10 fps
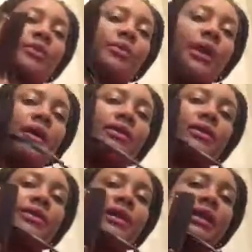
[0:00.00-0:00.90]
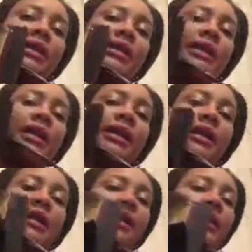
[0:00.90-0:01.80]
as well, as you can see,
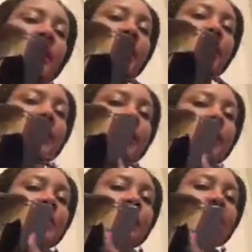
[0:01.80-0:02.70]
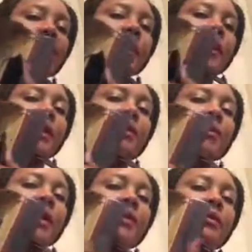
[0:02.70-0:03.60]
suede
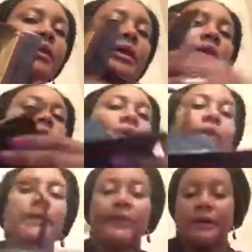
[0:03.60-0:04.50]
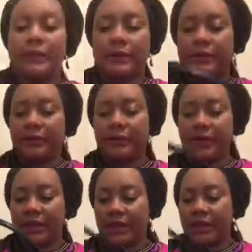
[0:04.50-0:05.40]
around.
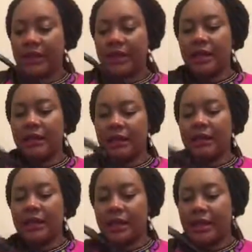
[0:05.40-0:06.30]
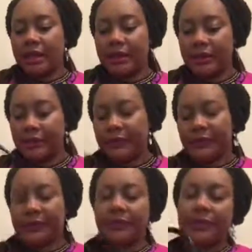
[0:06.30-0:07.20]
And then the outside
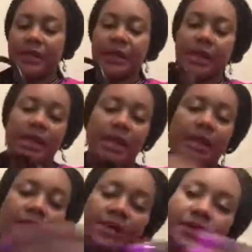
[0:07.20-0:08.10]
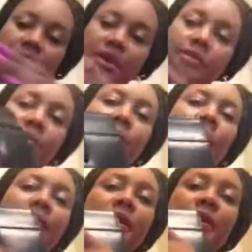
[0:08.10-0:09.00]
is real
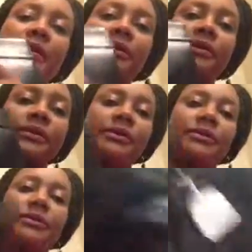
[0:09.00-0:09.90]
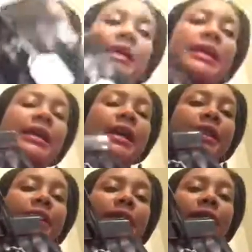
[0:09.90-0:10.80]
leather,
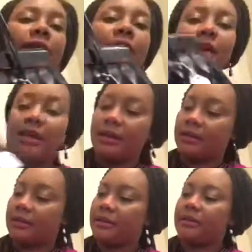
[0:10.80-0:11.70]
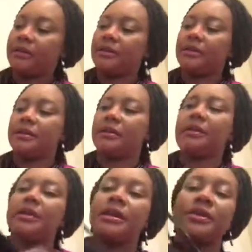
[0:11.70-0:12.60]
and then here,
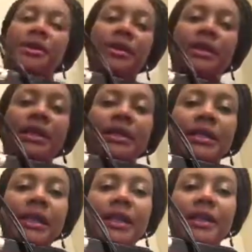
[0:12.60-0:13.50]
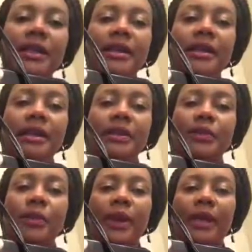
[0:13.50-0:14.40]
as you can see, it's leather, a
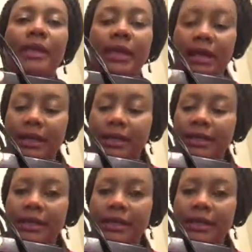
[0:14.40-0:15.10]
suede, and